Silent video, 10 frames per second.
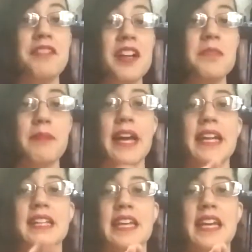followed
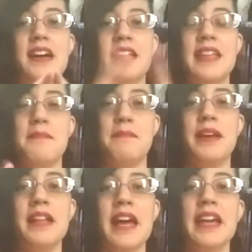by clicking on that
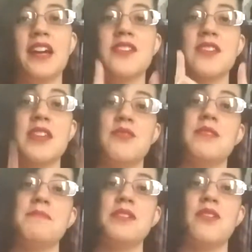bell icon so that you
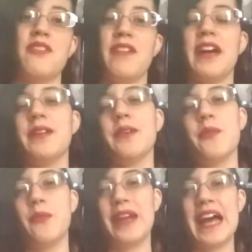can be notified
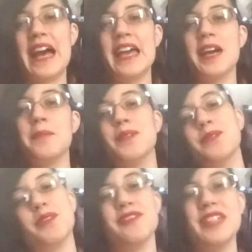when I
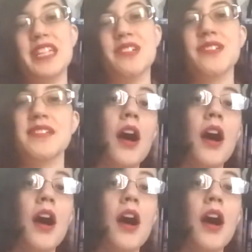upload more videos.